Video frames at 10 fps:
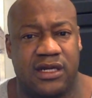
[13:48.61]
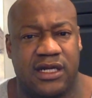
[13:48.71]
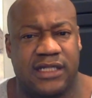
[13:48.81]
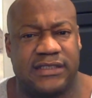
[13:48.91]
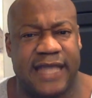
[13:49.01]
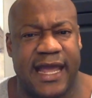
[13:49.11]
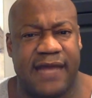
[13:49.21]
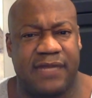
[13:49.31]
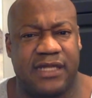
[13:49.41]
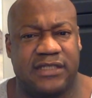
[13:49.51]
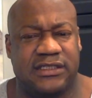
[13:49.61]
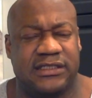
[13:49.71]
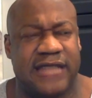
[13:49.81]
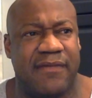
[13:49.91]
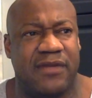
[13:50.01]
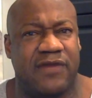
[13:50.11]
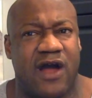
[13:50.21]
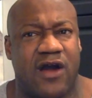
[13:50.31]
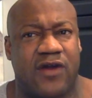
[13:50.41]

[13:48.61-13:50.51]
And it's sad to me, and it's an indictment of our